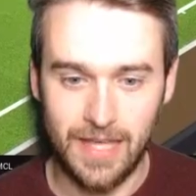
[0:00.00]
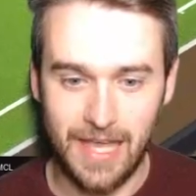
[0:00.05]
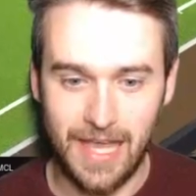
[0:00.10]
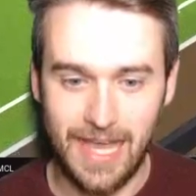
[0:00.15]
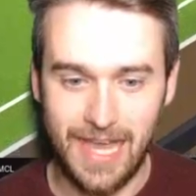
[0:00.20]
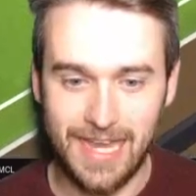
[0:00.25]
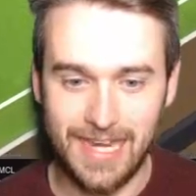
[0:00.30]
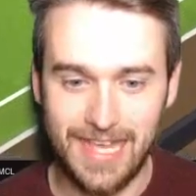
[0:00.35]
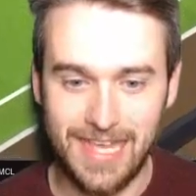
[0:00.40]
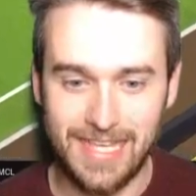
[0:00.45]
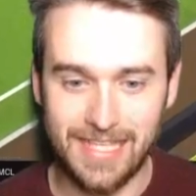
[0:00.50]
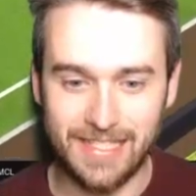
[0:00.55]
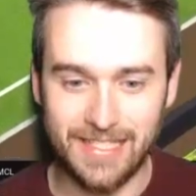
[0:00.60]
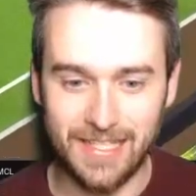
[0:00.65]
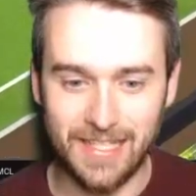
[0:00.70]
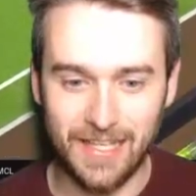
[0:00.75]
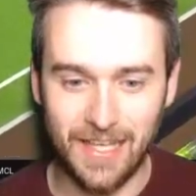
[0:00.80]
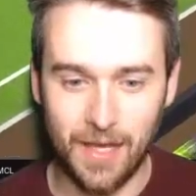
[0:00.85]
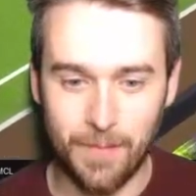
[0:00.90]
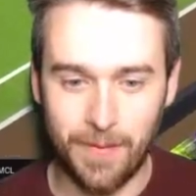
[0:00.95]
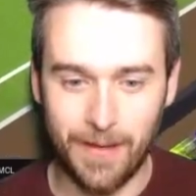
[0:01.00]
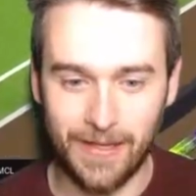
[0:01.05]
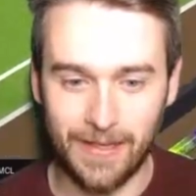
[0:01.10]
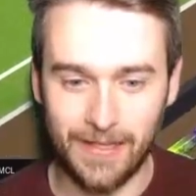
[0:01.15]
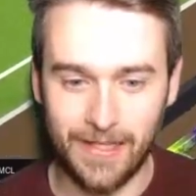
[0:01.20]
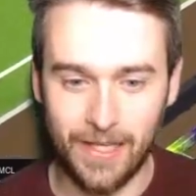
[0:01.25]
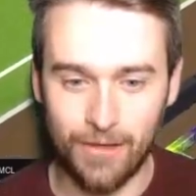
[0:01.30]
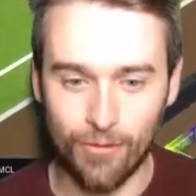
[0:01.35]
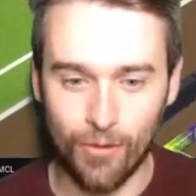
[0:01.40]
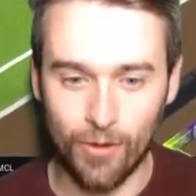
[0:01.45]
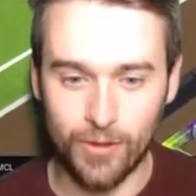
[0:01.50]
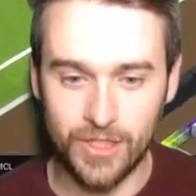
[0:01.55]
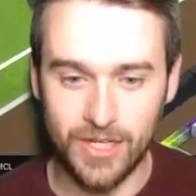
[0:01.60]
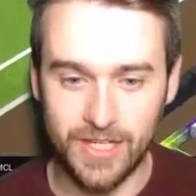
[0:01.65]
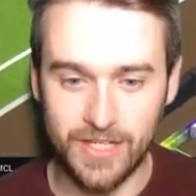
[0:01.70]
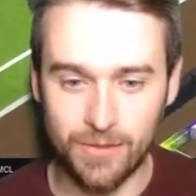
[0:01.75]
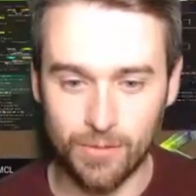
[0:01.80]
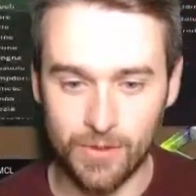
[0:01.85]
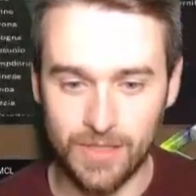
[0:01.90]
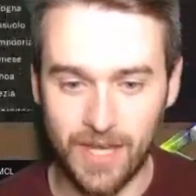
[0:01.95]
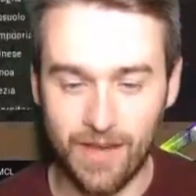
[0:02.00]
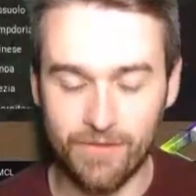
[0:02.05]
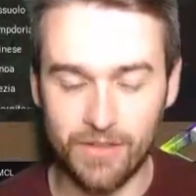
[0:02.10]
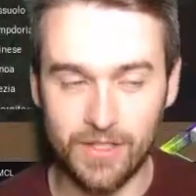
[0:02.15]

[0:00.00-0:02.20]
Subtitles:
It is a penalty. Rojas was having